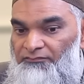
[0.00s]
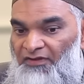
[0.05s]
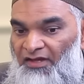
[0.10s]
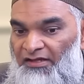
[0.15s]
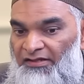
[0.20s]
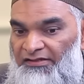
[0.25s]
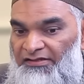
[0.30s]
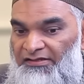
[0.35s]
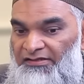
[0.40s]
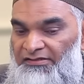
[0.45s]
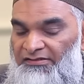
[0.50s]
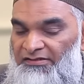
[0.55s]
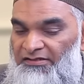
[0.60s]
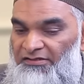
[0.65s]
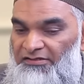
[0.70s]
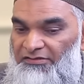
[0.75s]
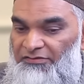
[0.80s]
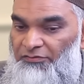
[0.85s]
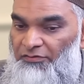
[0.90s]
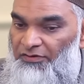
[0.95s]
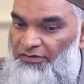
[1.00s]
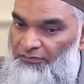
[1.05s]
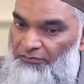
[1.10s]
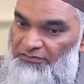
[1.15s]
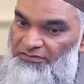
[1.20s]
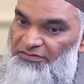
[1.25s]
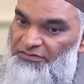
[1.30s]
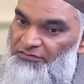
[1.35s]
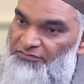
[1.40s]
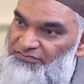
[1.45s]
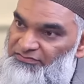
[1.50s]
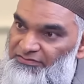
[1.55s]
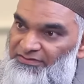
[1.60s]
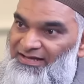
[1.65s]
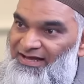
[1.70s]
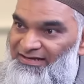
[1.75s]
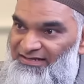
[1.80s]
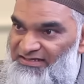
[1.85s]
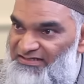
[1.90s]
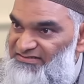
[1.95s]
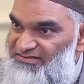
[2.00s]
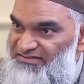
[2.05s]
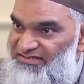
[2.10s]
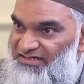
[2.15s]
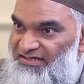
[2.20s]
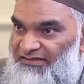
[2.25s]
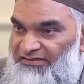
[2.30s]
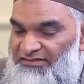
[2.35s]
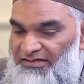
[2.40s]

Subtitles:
you can only go to that extent.